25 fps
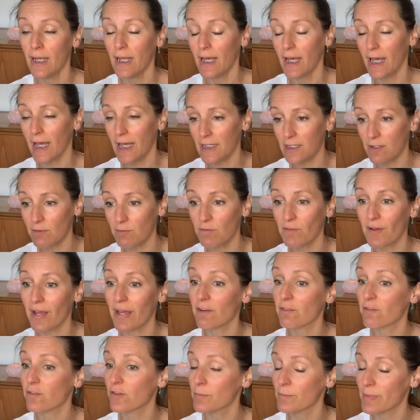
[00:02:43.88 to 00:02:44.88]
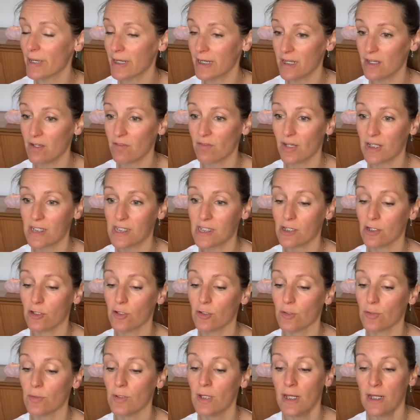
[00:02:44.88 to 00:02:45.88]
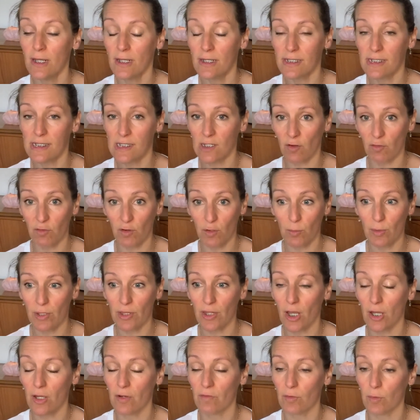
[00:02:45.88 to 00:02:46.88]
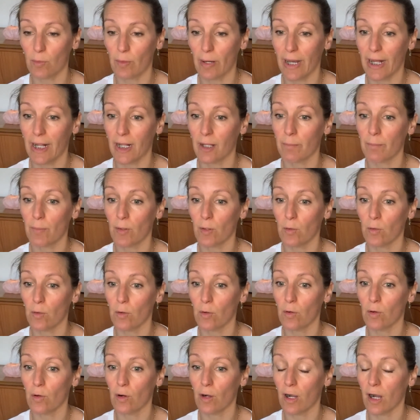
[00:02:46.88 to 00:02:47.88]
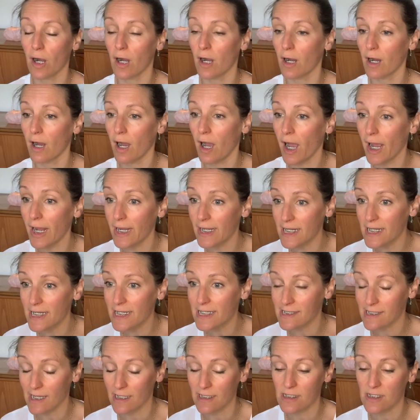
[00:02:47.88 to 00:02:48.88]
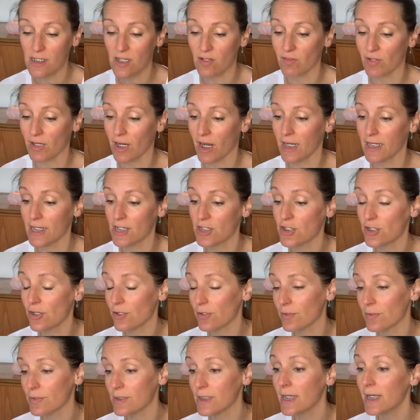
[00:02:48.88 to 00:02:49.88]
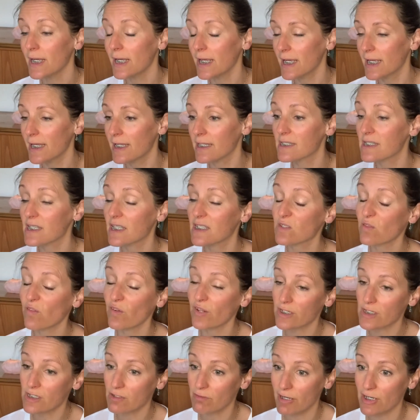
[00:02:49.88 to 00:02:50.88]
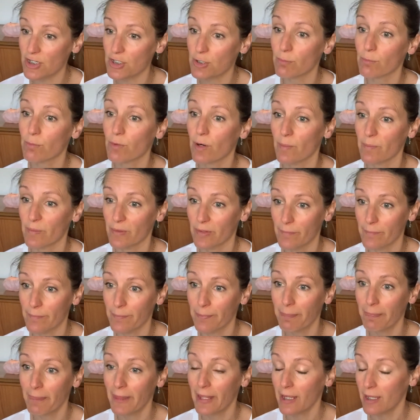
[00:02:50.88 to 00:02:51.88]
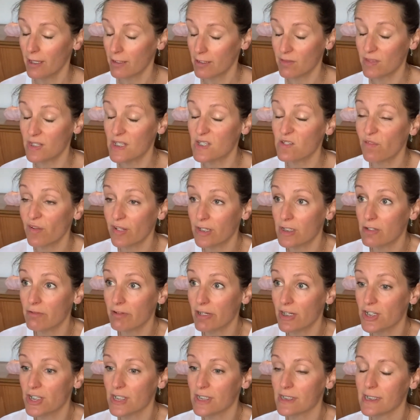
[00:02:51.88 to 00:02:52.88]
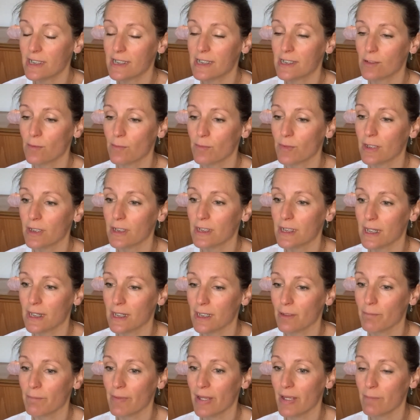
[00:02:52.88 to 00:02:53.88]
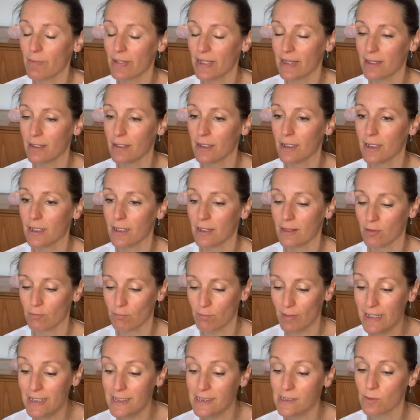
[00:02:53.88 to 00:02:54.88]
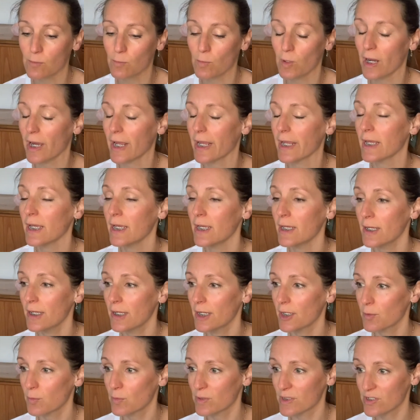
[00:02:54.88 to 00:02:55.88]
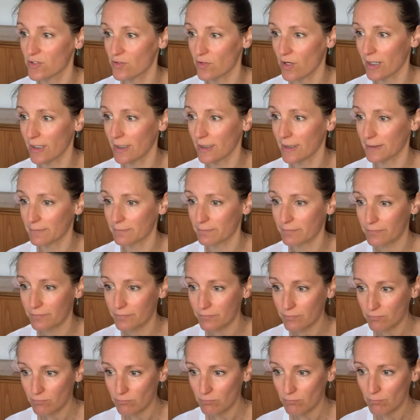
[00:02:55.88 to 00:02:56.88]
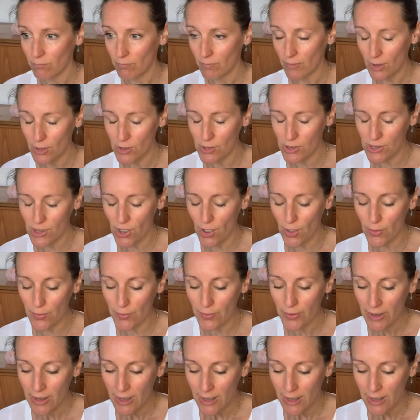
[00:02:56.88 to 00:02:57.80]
And in fact, for many of us who suffer with overwhelm or are highly sensitive and highly tuned, it's this filtration problem, this filtration system that may be the reason why we're struggling. So